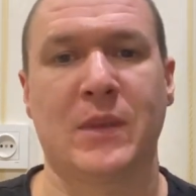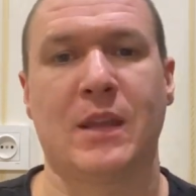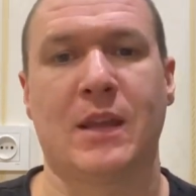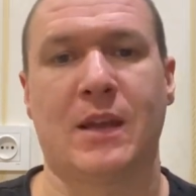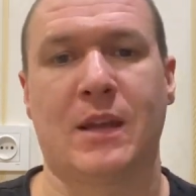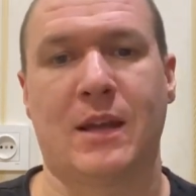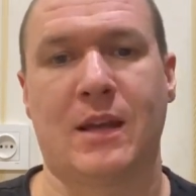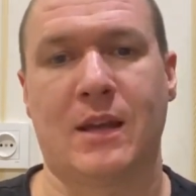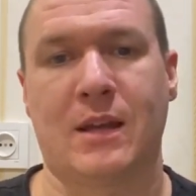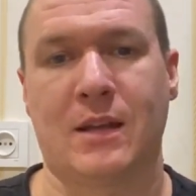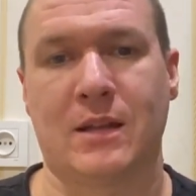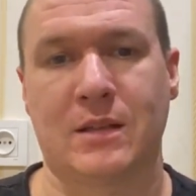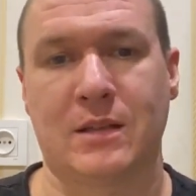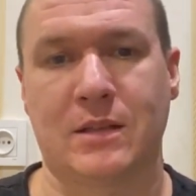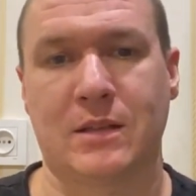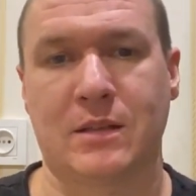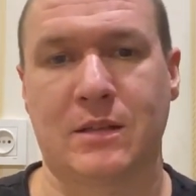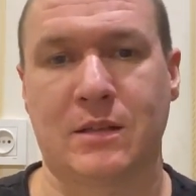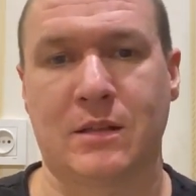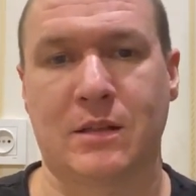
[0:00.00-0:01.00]

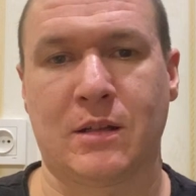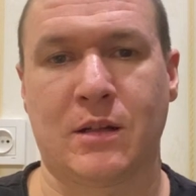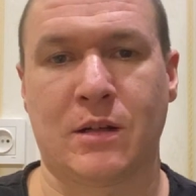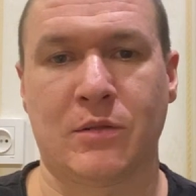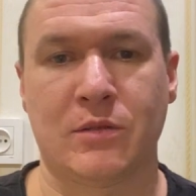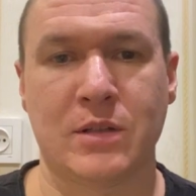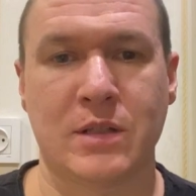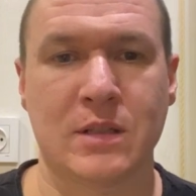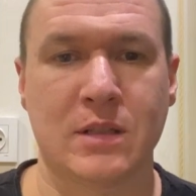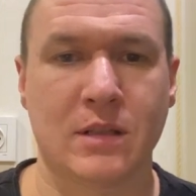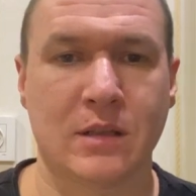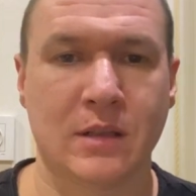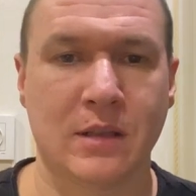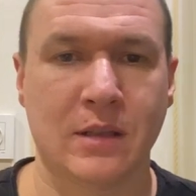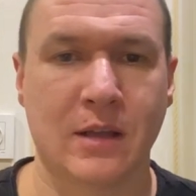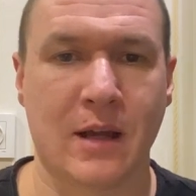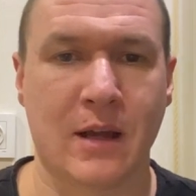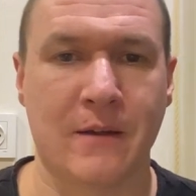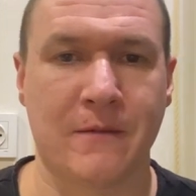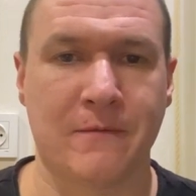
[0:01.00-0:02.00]
and recently I